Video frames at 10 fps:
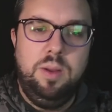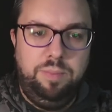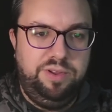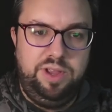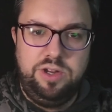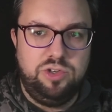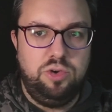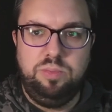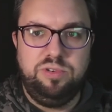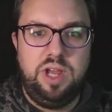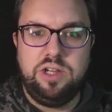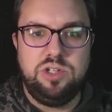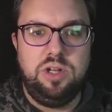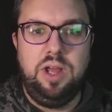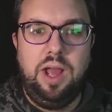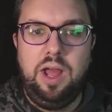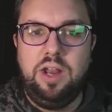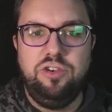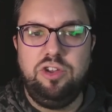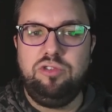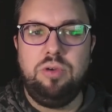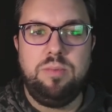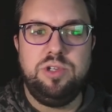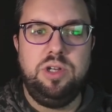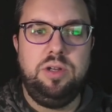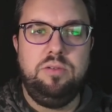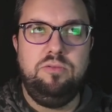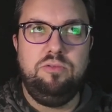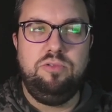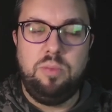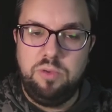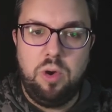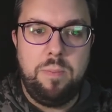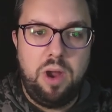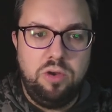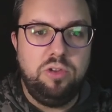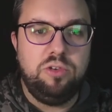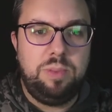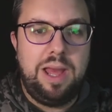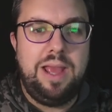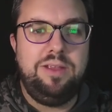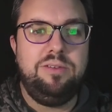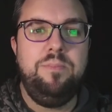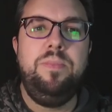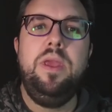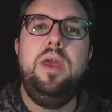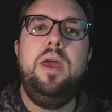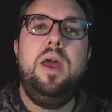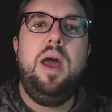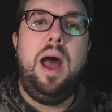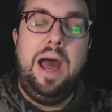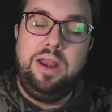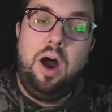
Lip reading: potential protection and disruption from your opponent's plays, and